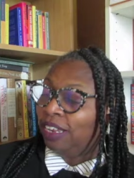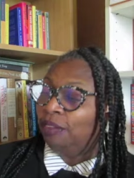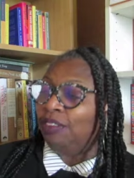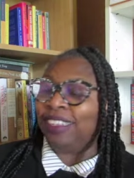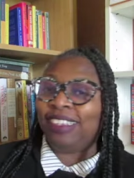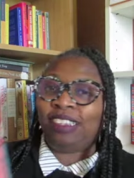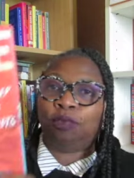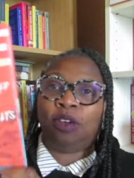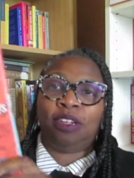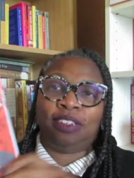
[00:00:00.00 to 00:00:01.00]
Now, this
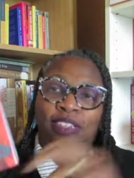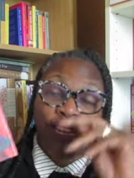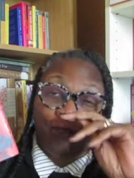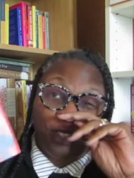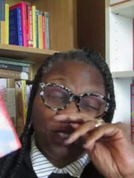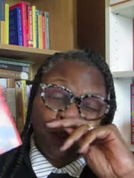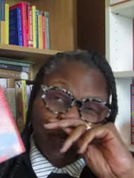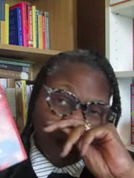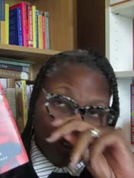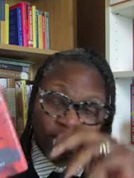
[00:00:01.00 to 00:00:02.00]
was gifted to
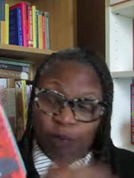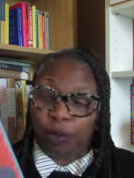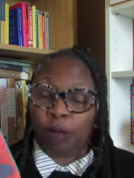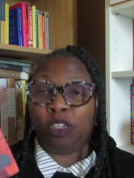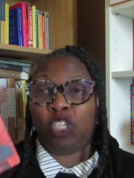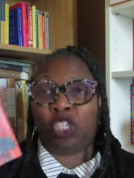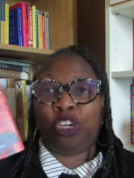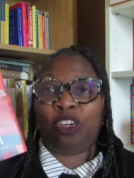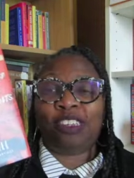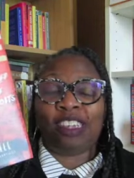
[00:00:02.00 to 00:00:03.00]
me by the
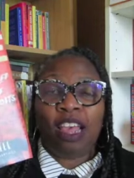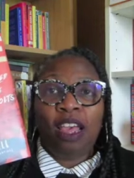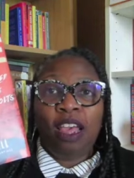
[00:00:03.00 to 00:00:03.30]
publishers,